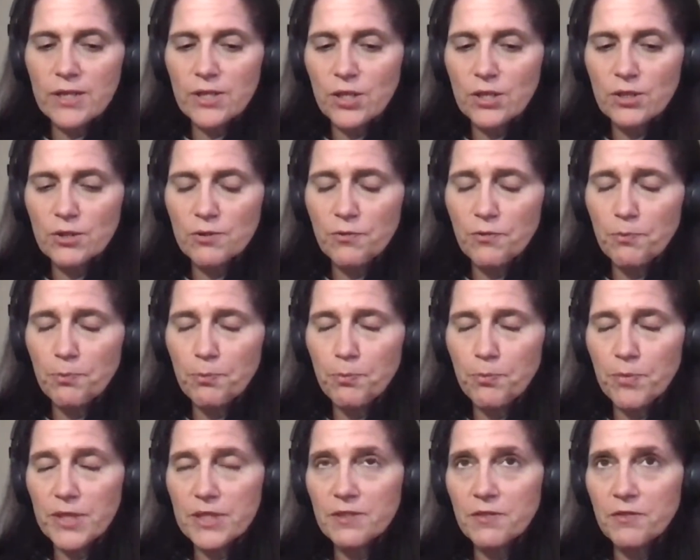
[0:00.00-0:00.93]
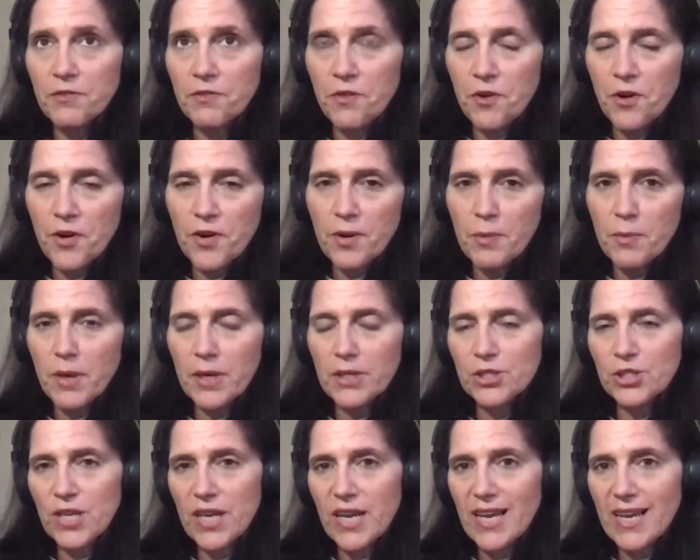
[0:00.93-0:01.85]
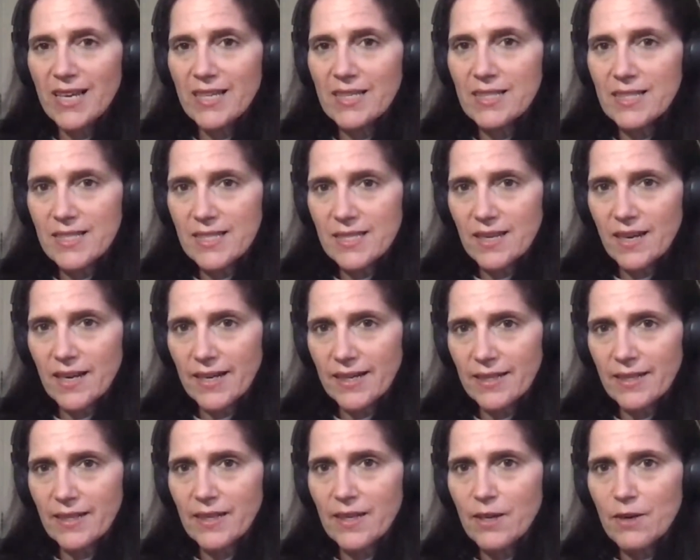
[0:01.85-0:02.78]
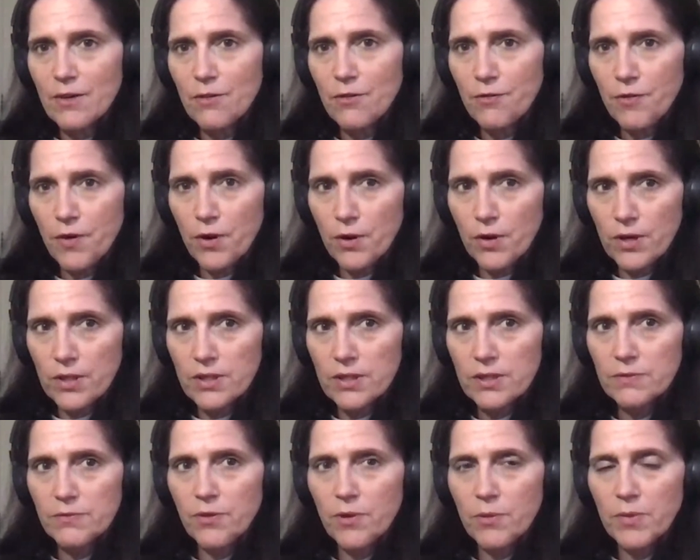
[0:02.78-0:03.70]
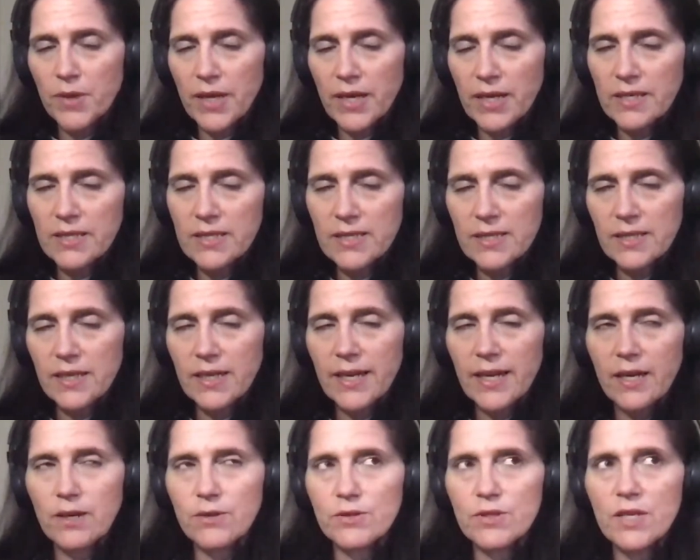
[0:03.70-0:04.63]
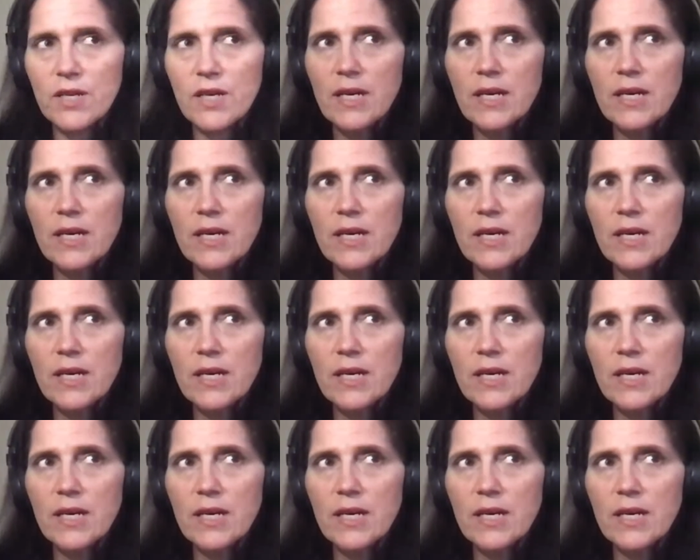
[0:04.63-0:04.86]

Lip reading: So it's very much inside focus, from the inside out.